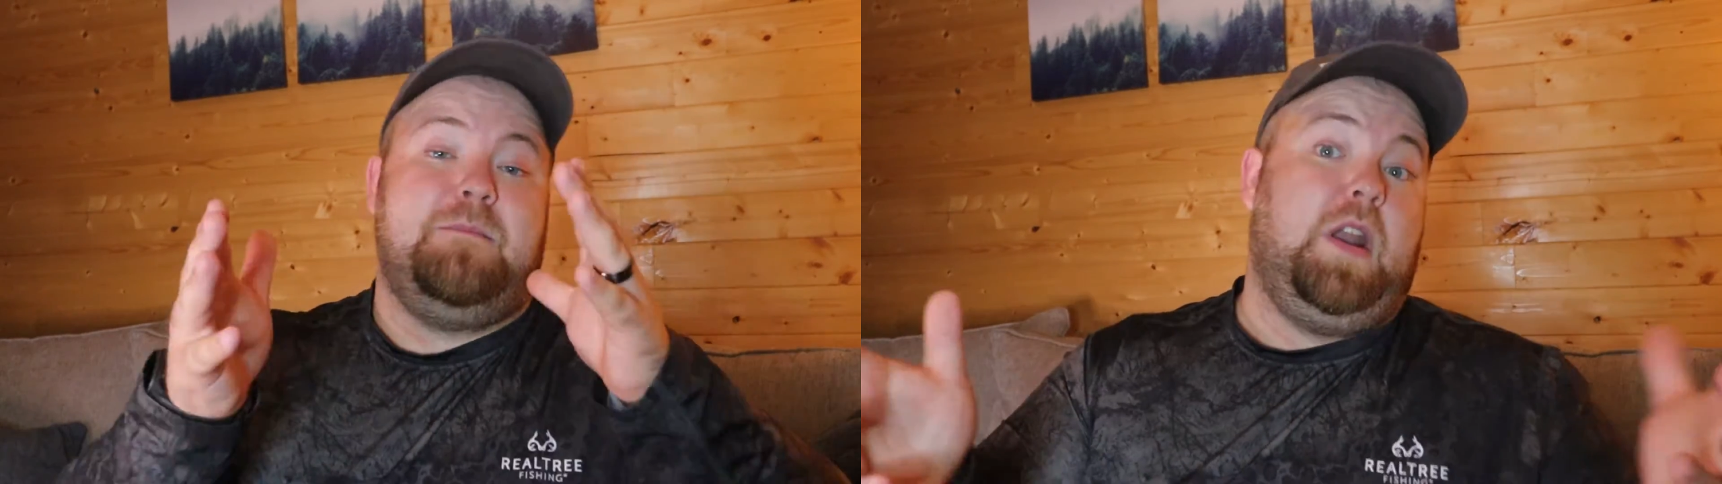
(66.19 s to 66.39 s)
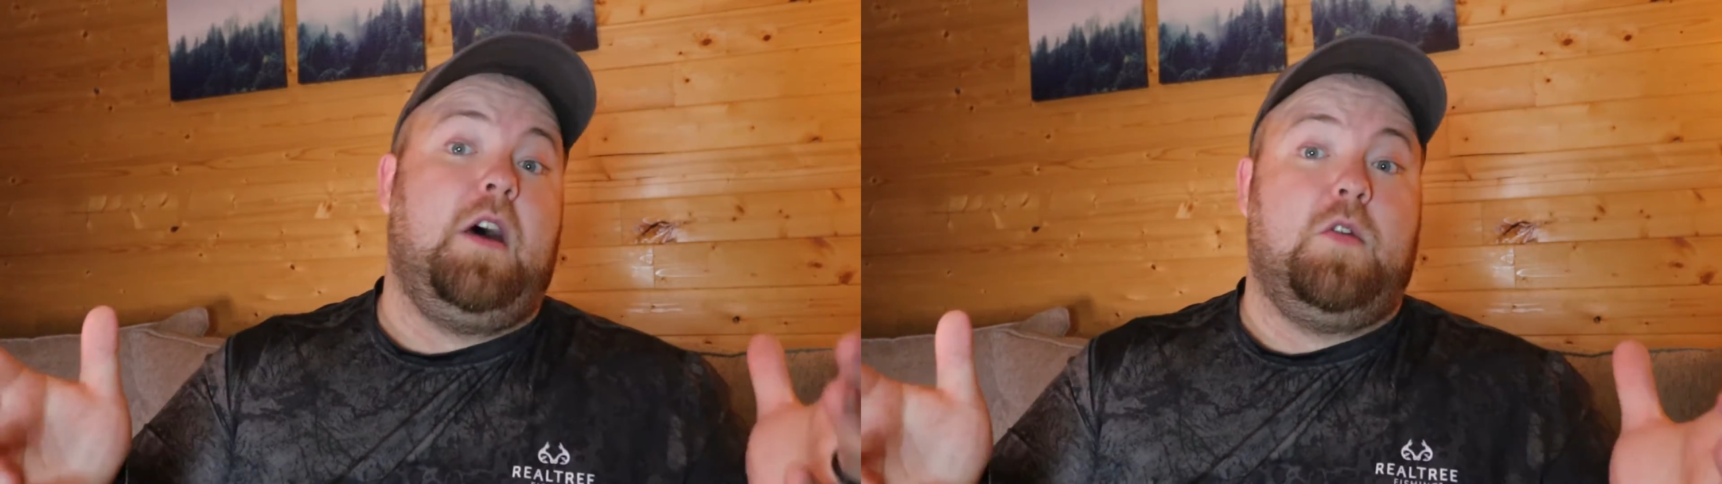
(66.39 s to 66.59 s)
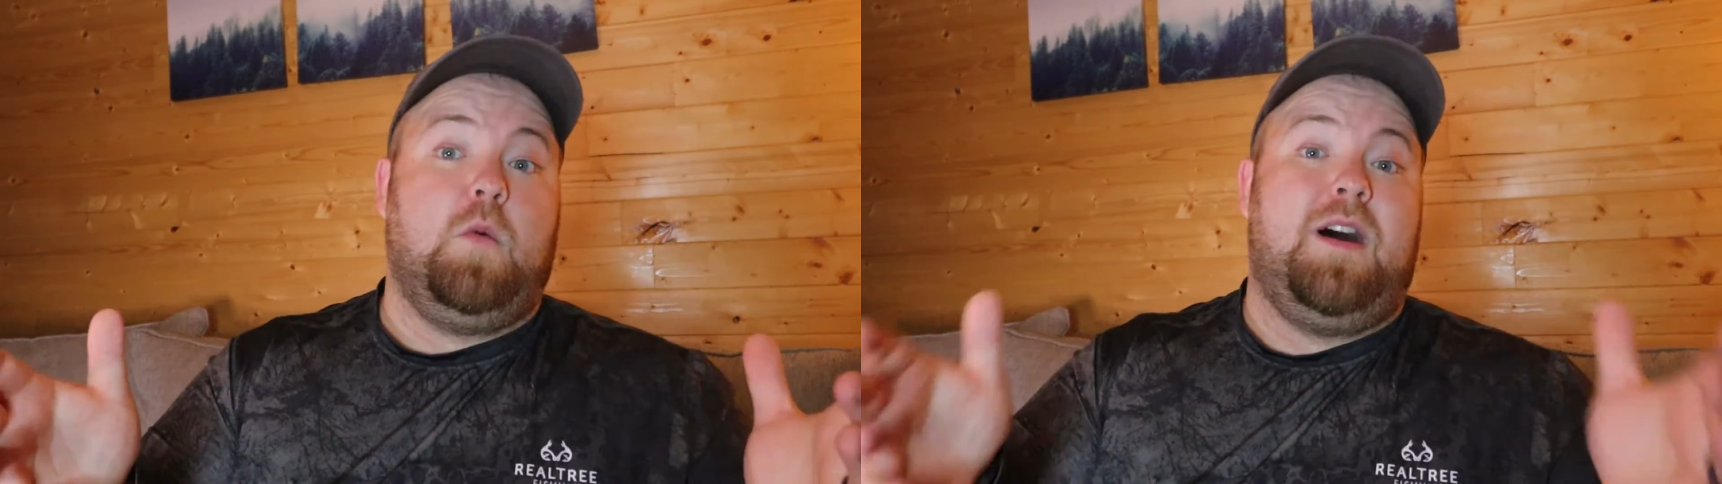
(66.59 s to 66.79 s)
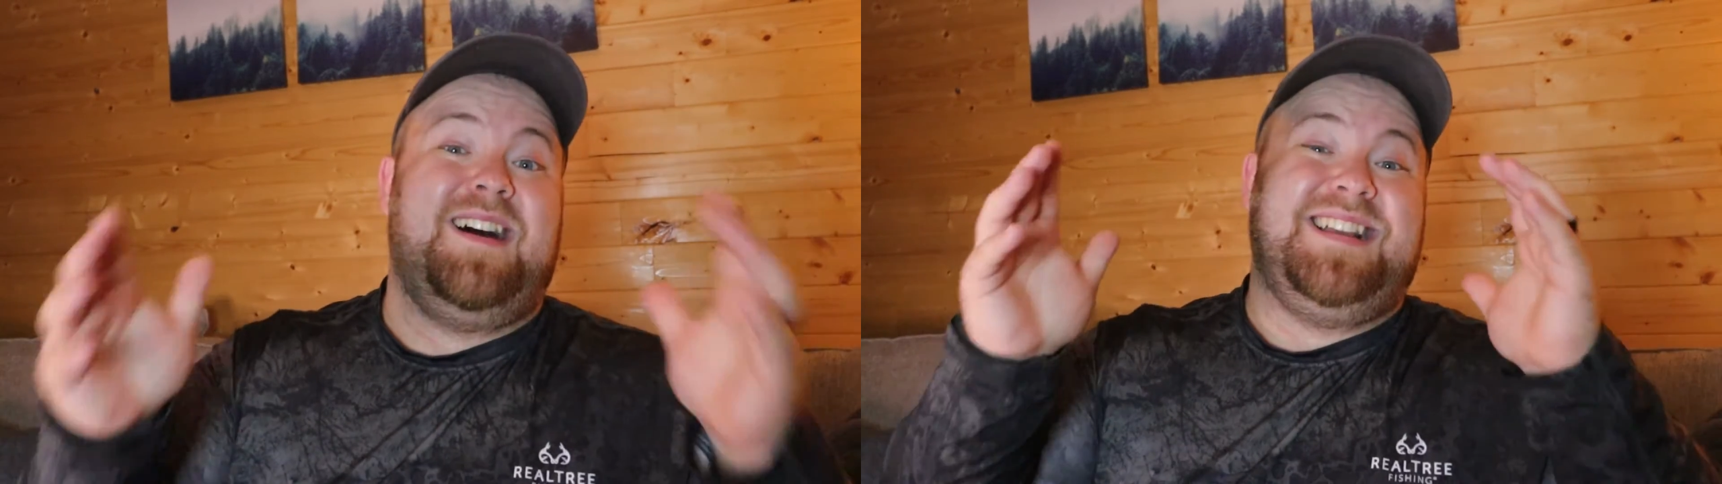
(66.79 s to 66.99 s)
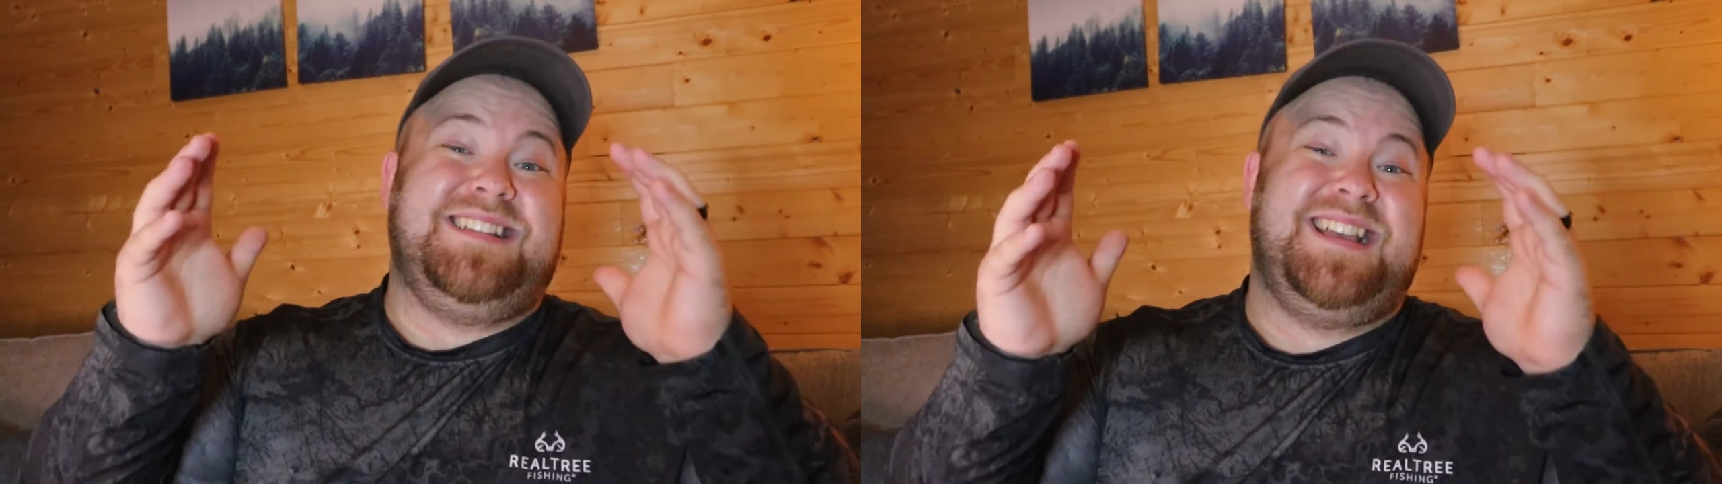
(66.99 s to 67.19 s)
But
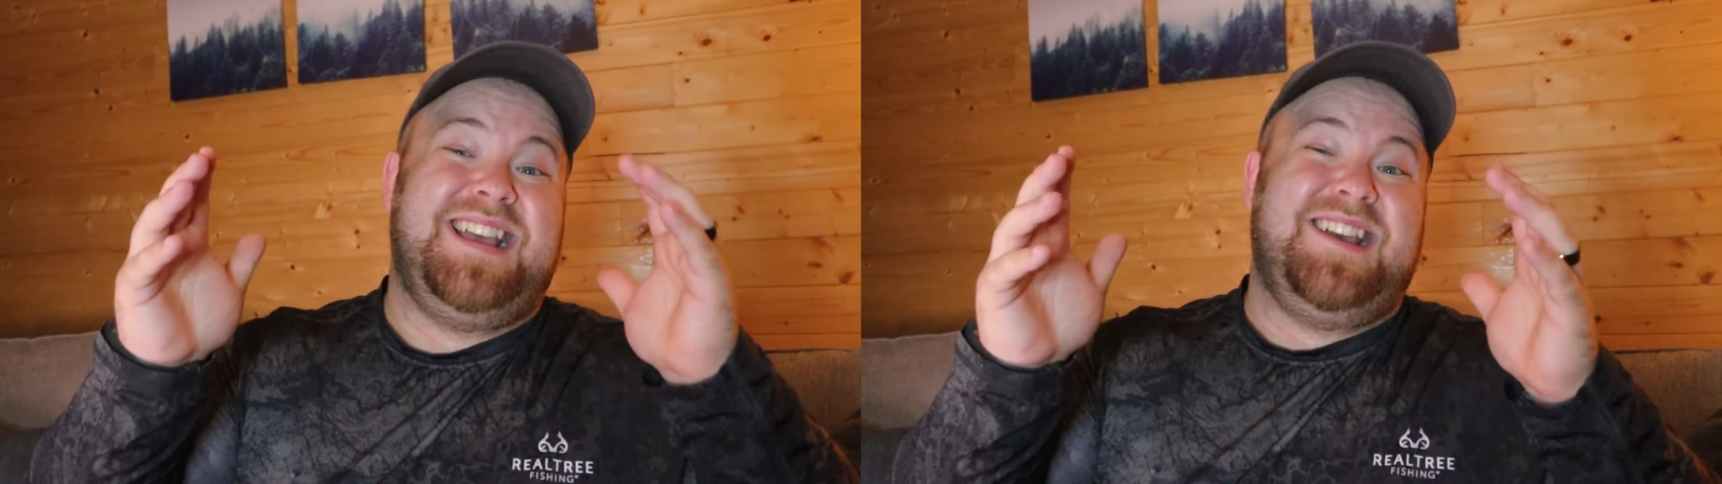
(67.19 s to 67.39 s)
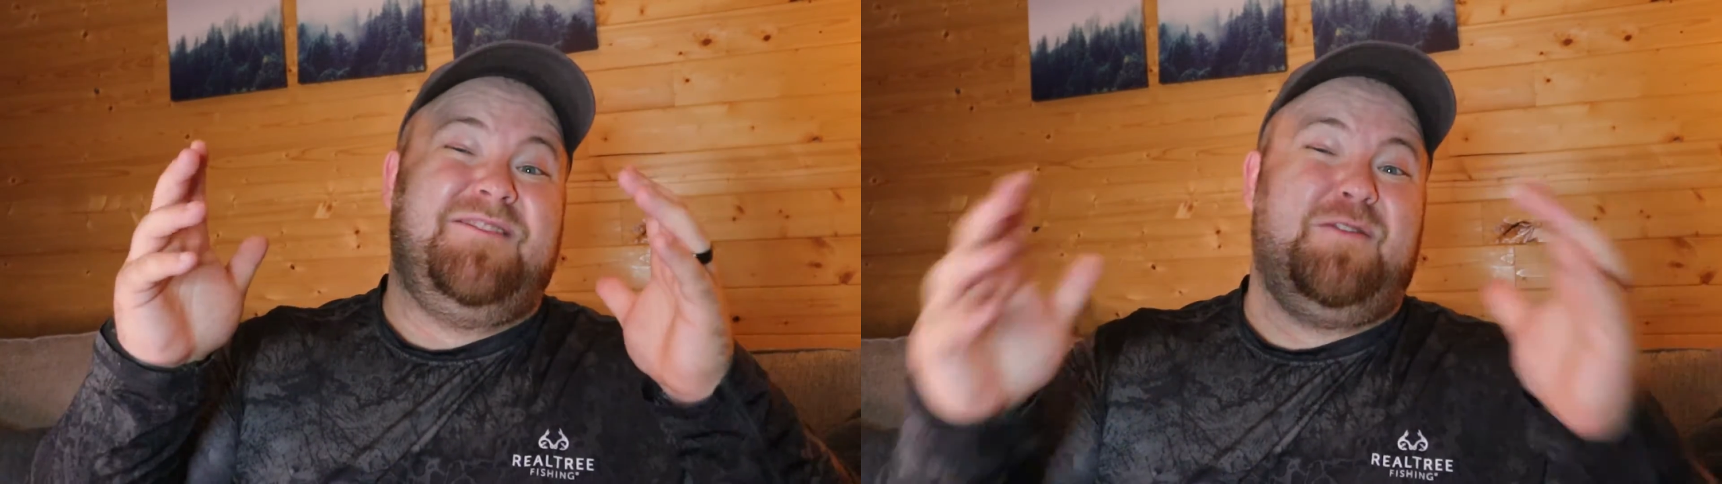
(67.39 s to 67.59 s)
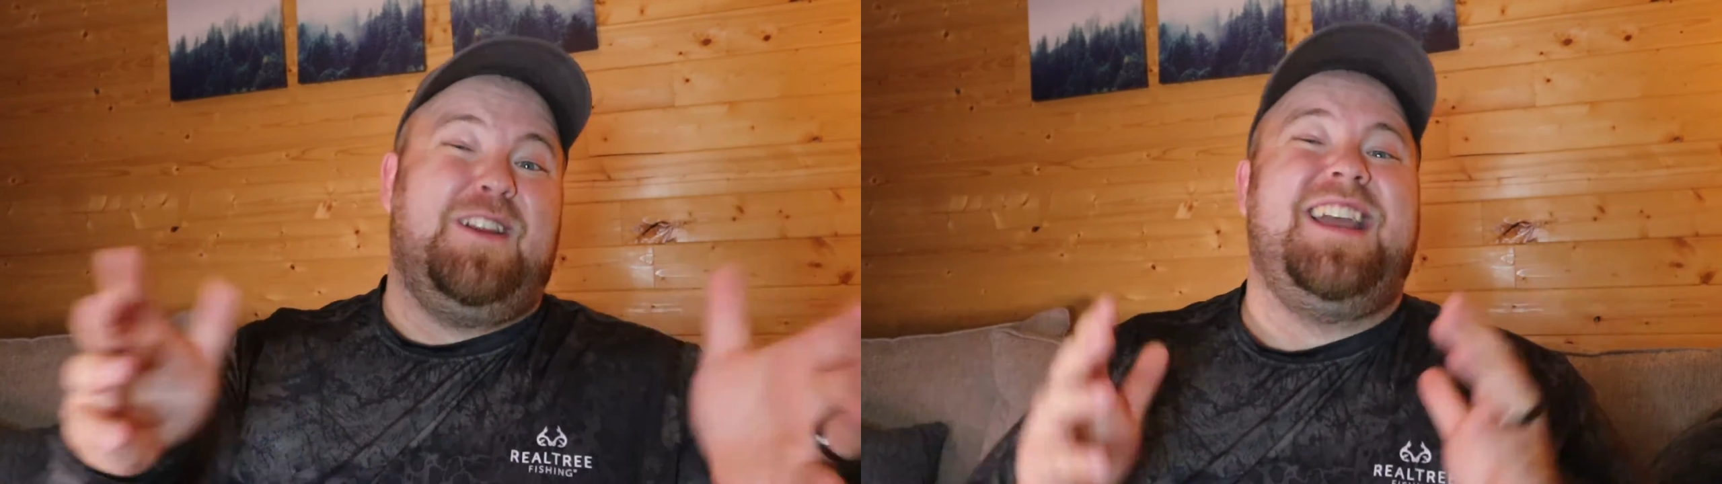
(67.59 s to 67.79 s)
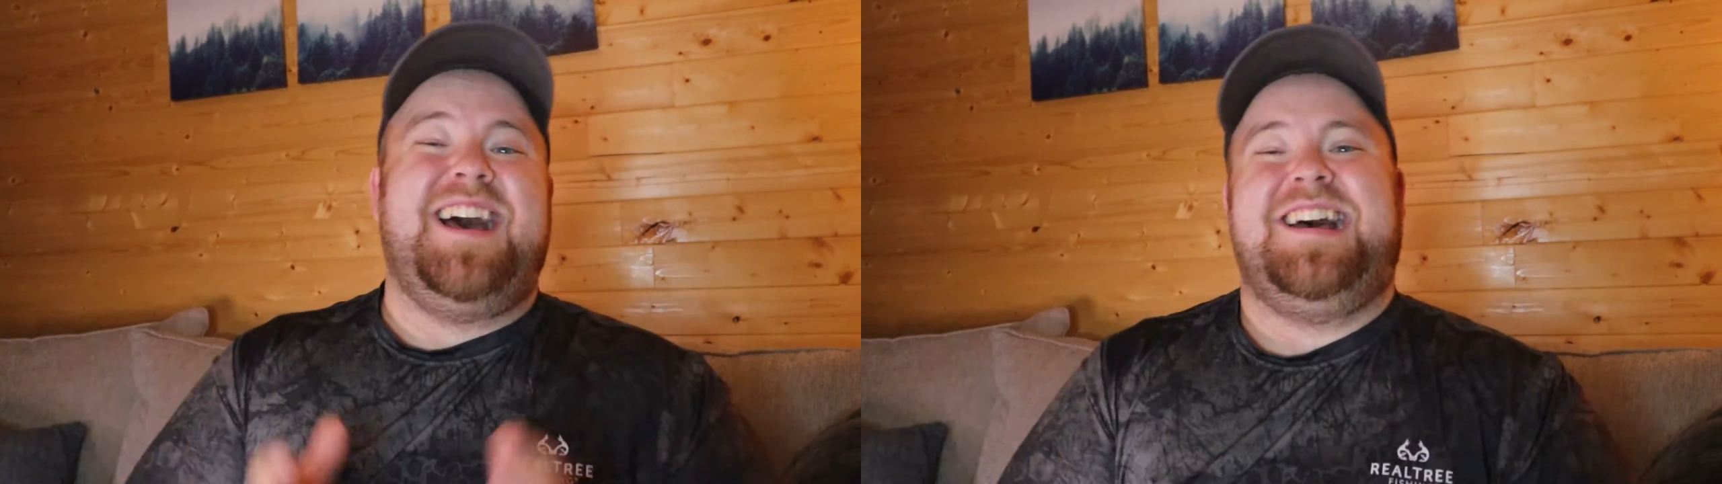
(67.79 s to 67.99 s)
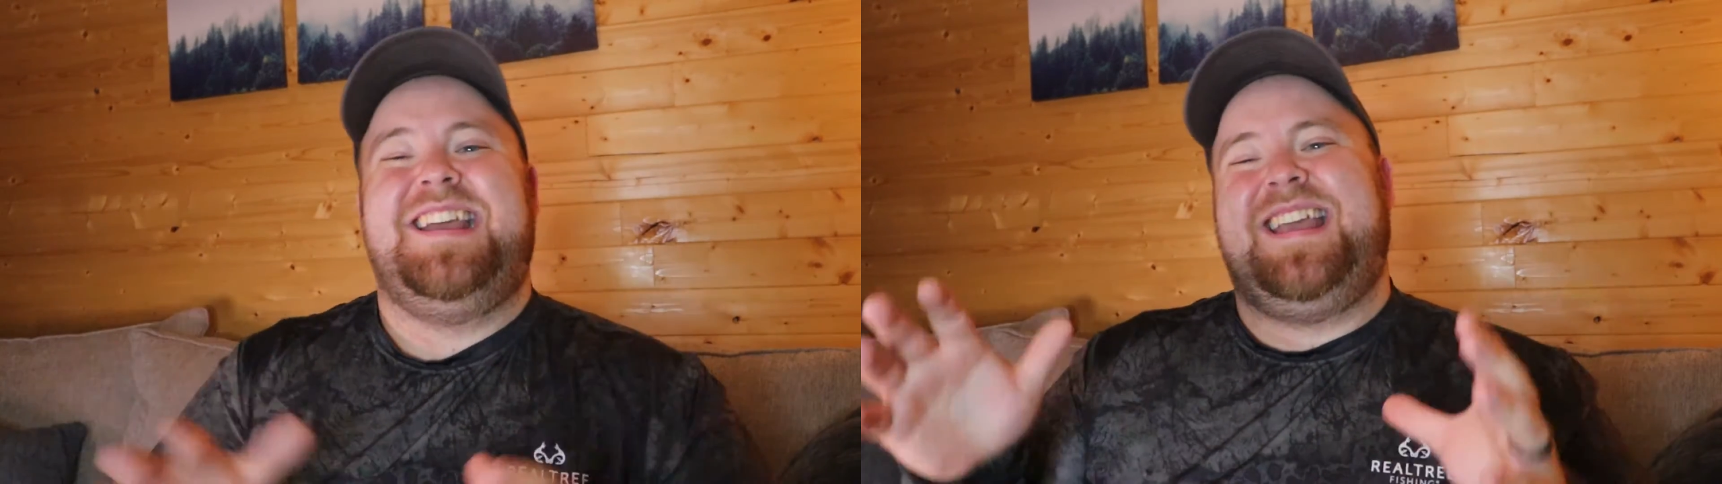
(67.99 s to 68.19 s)
otherwise, Free
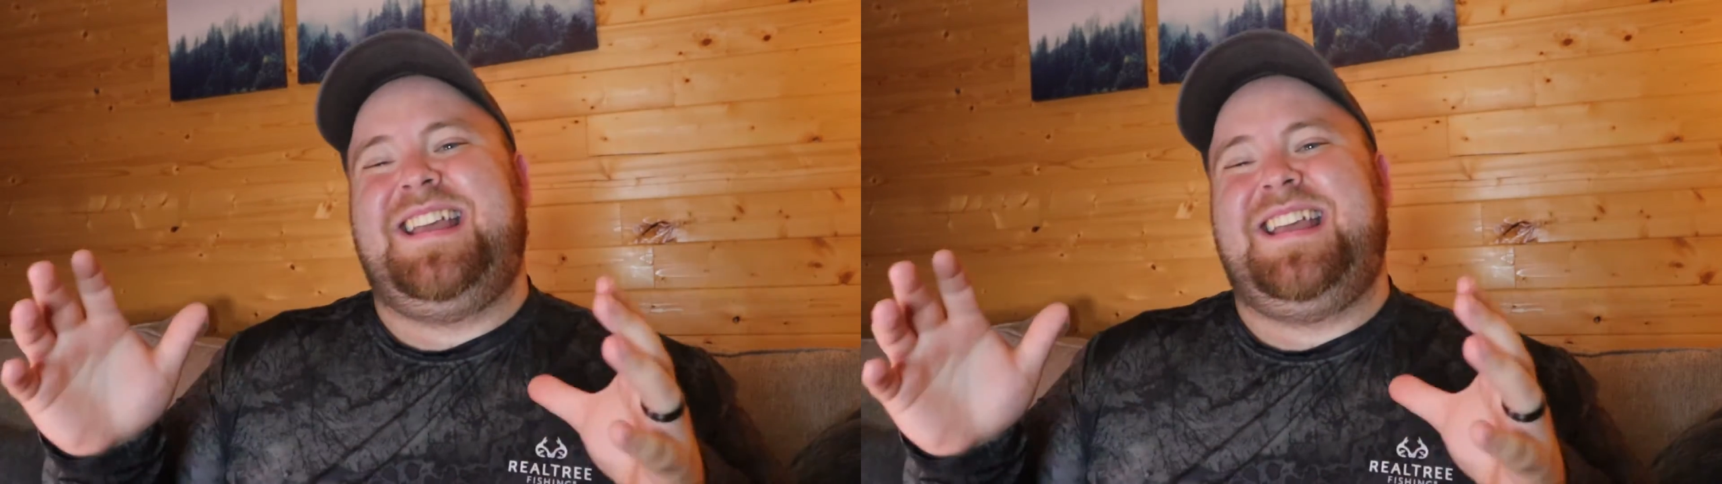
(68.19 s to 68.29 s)
Guy